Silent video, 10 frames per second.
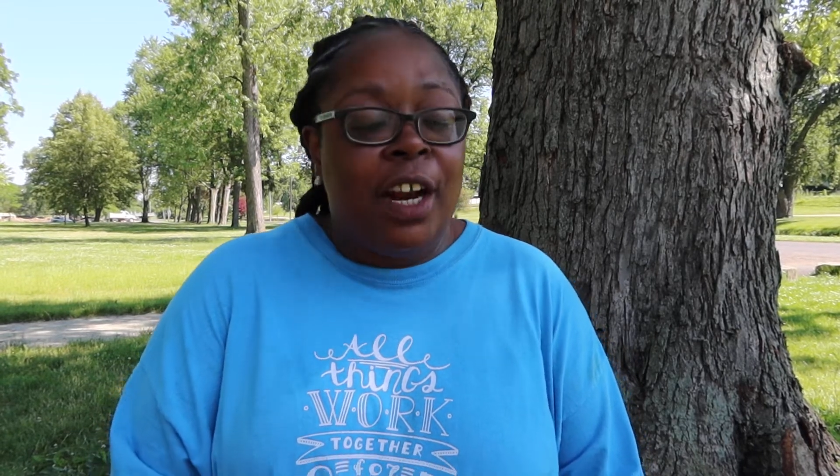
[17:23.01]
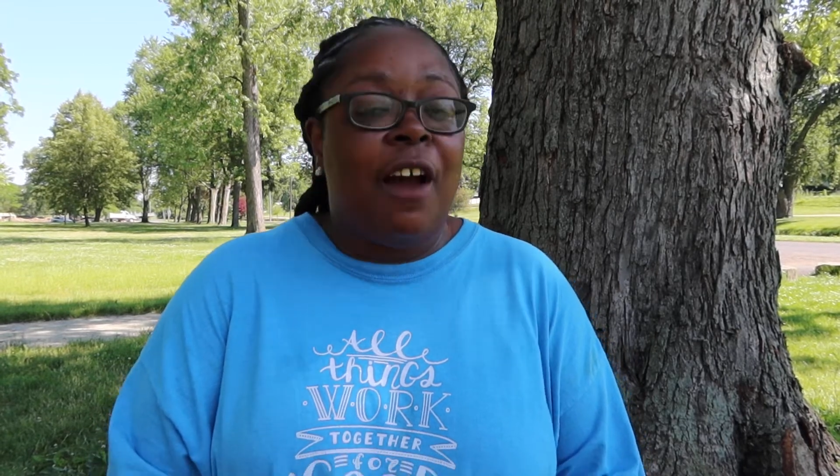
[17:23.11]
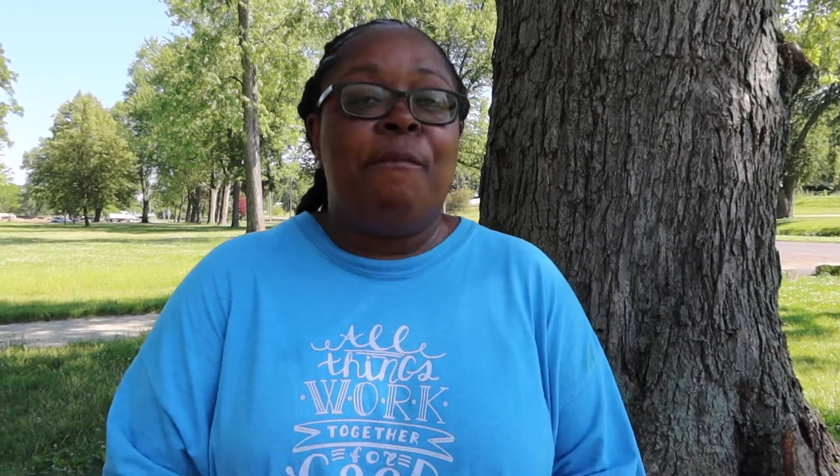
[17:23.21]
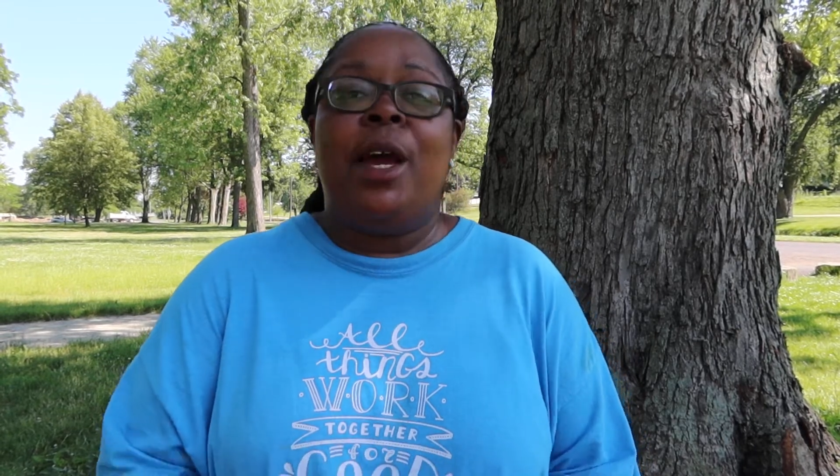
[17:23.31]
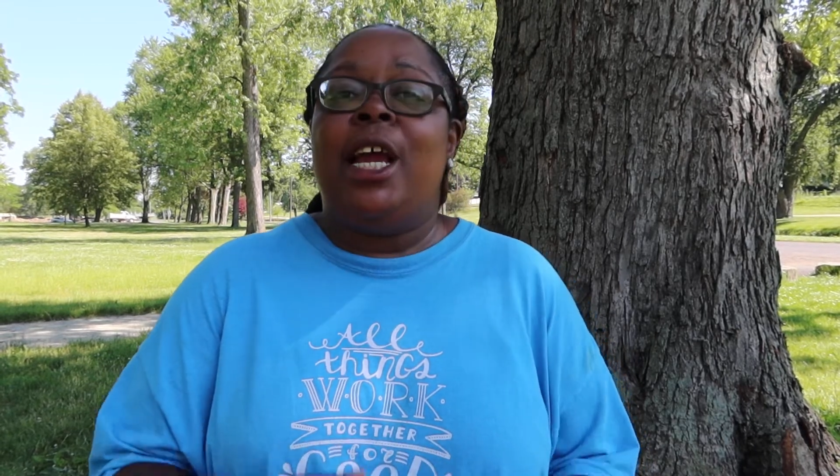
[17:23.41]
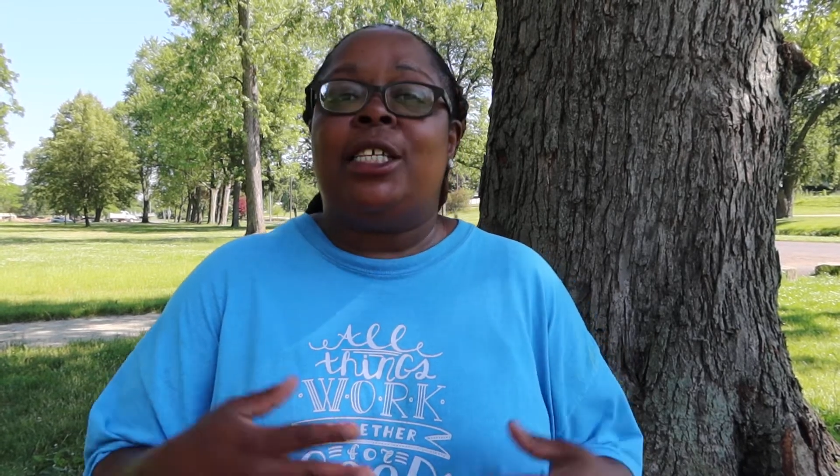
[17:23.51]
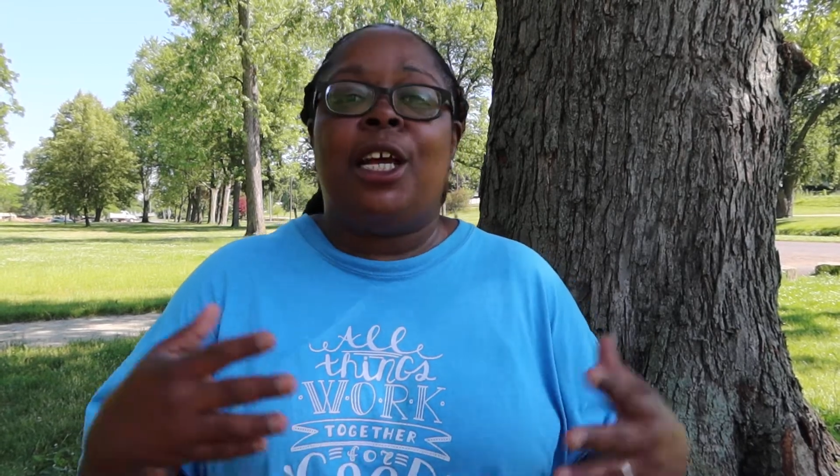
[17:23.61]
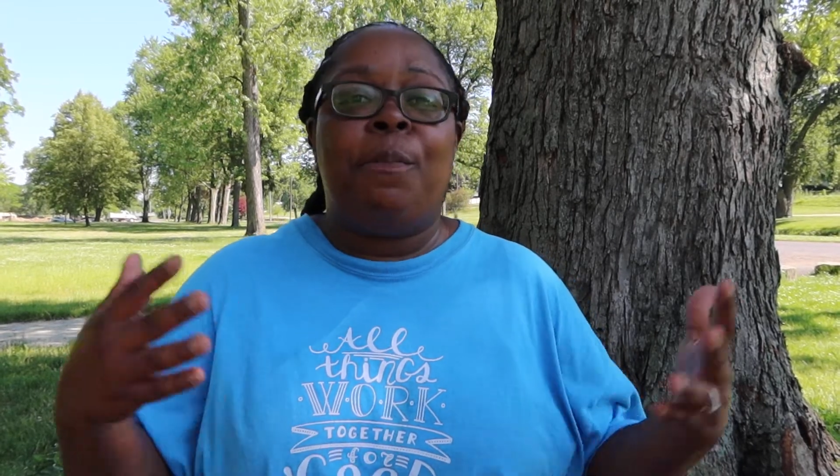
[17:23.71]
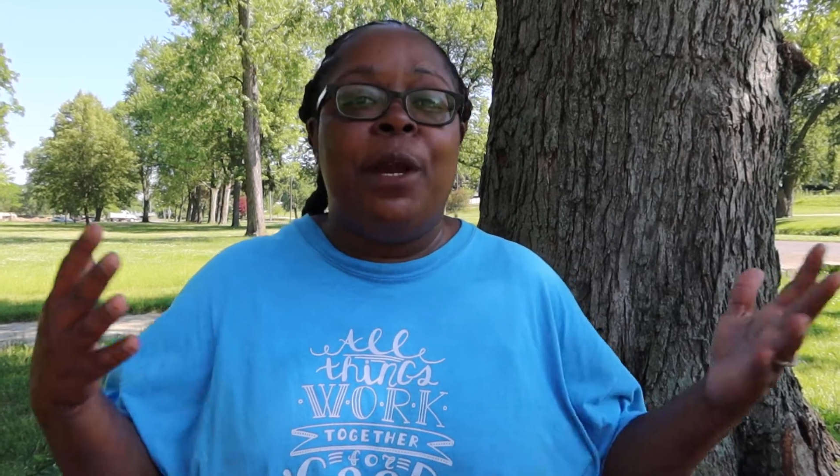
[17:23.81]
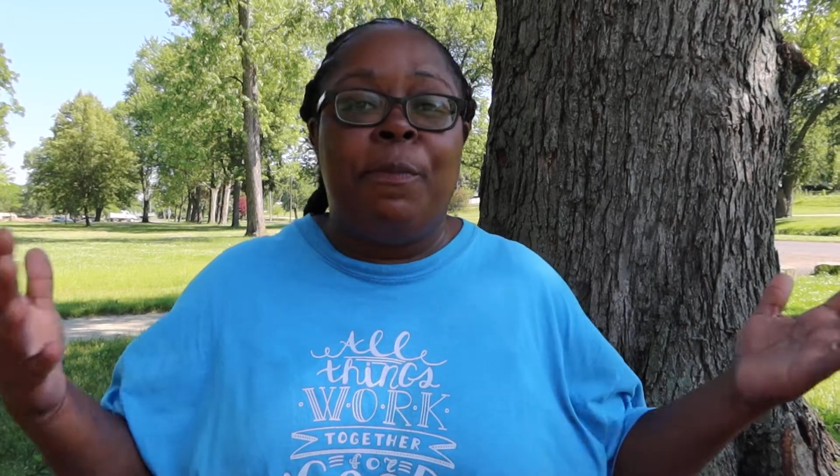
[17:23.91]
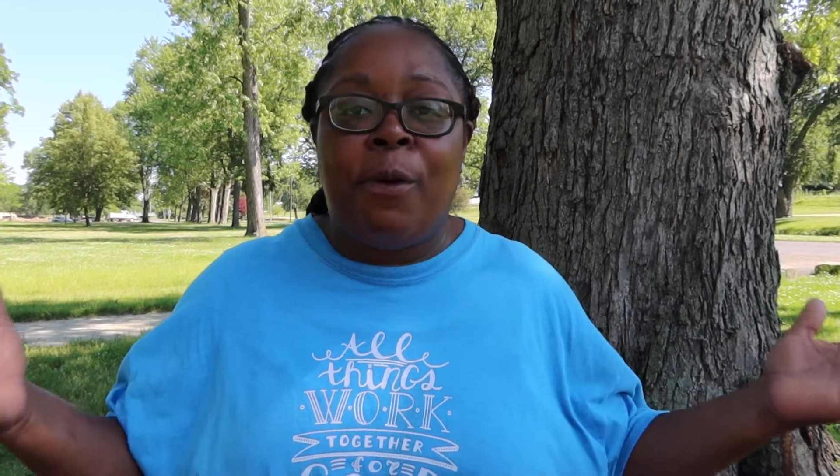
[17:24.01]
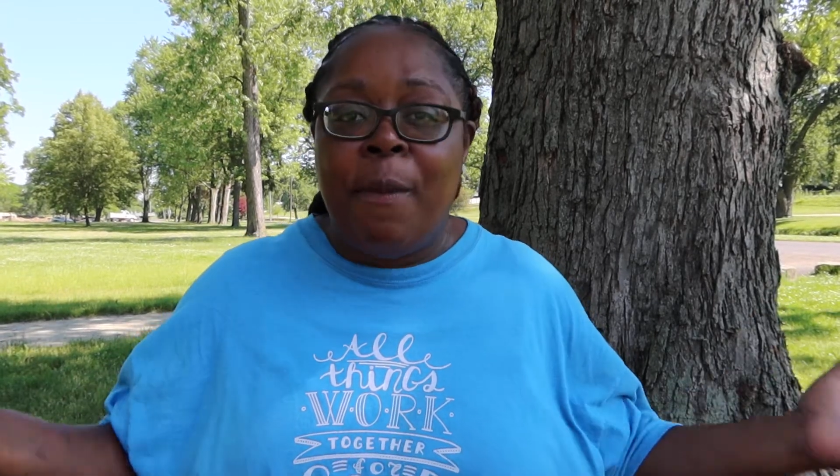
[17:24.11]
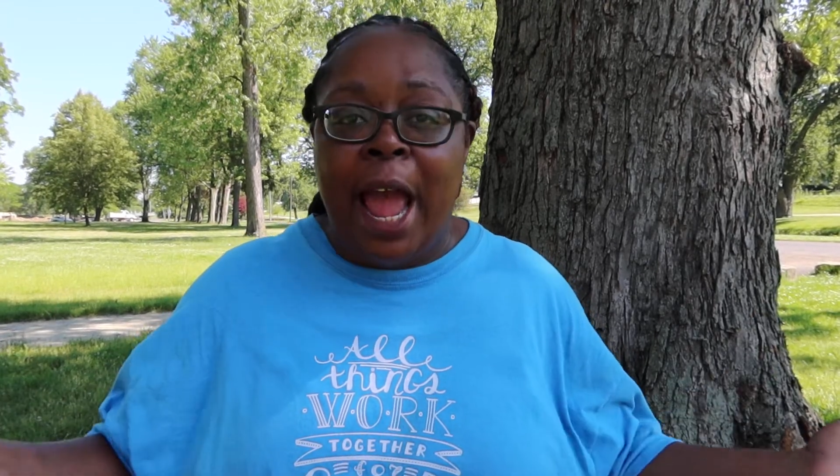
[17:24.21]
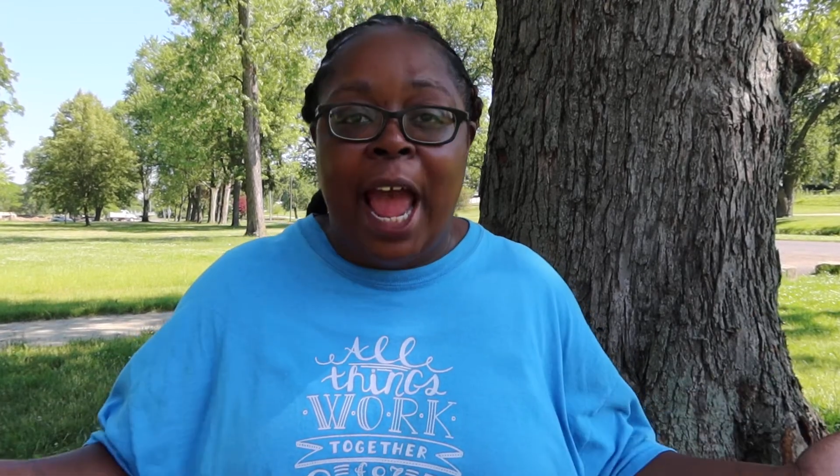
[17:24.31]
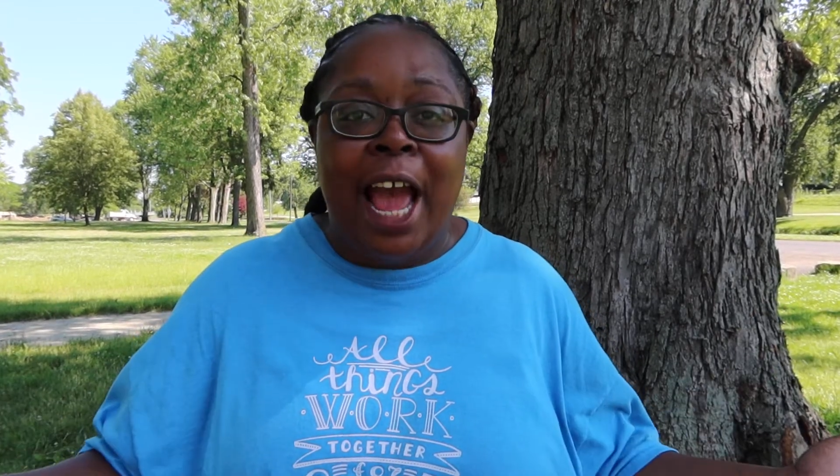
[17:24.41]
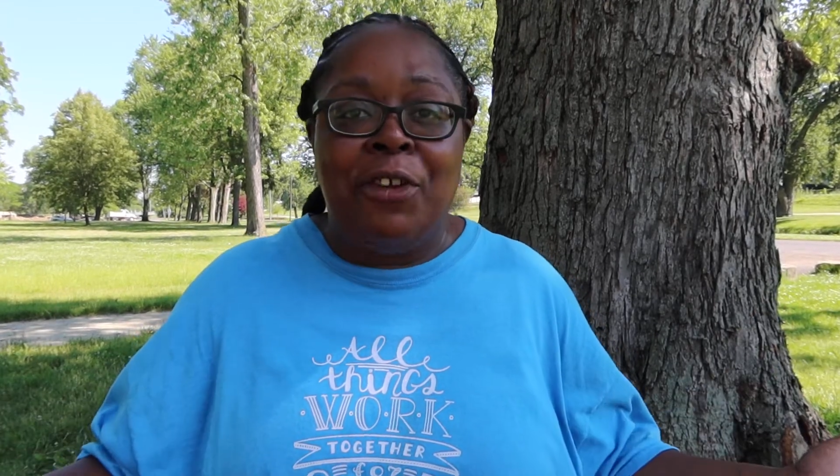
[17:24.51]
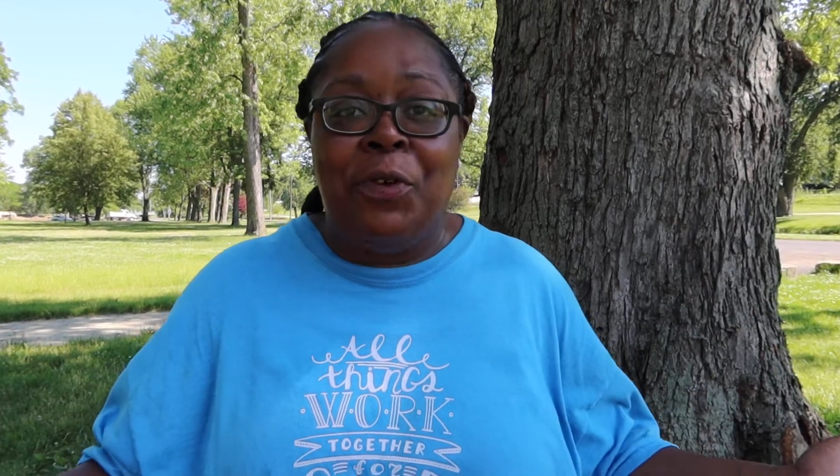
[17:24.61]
and I've made some people mad,